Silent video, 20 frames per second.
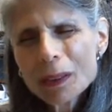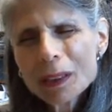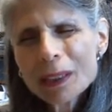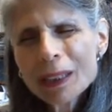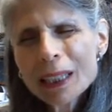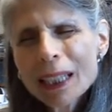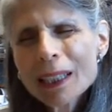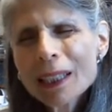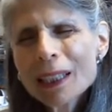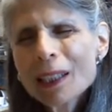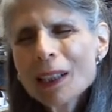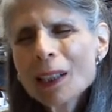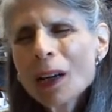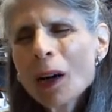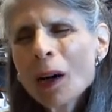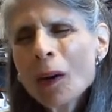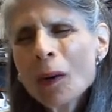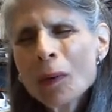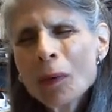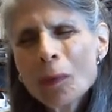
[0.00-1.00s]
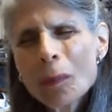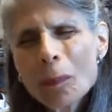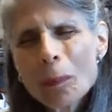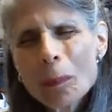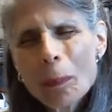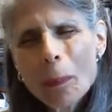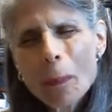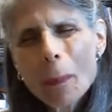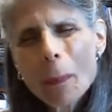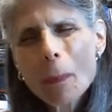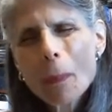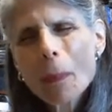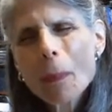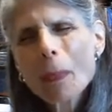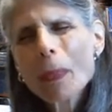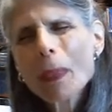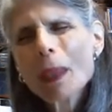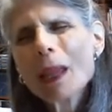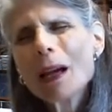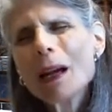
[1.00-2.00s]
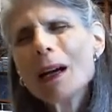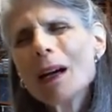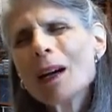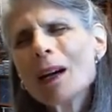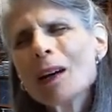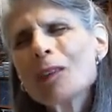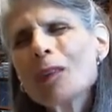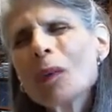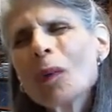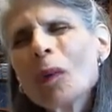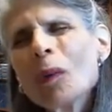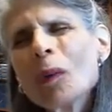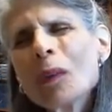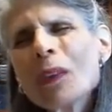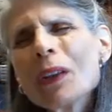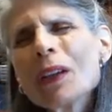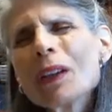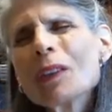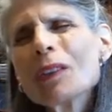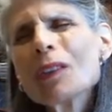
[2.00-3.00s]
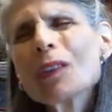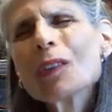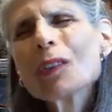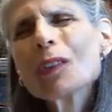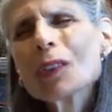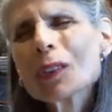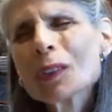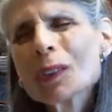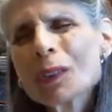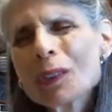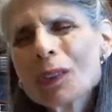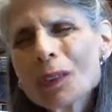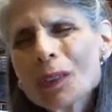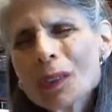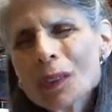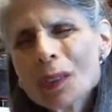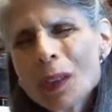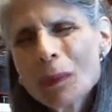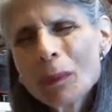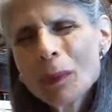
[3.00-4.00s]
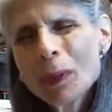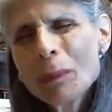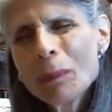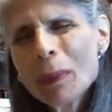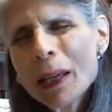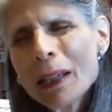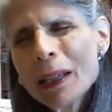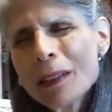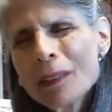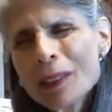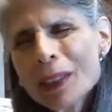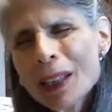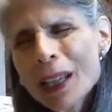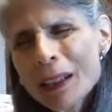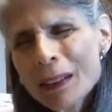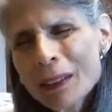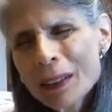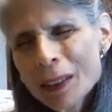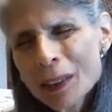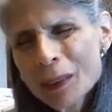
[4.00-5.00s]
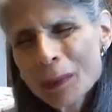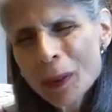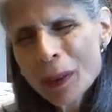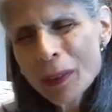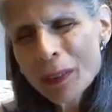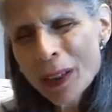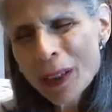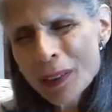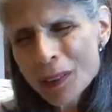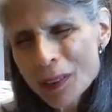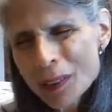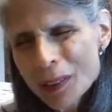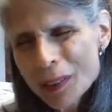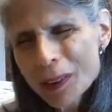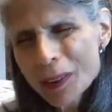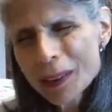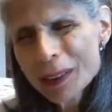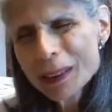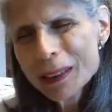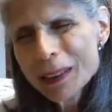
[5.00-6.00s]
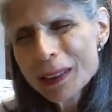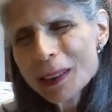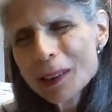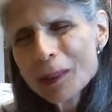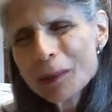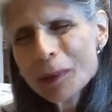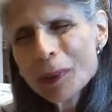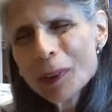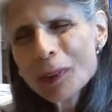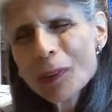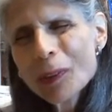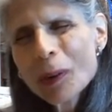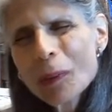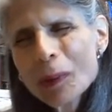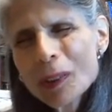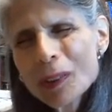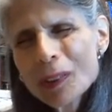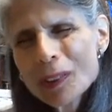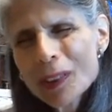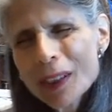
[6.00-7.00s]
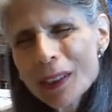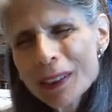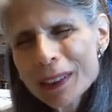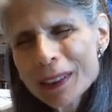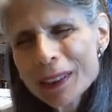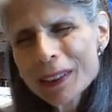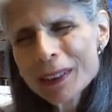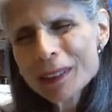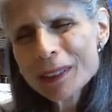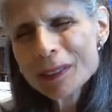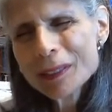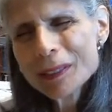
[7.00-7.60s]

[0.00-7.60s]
letting go of all the concerns that we may have carried with us before we started.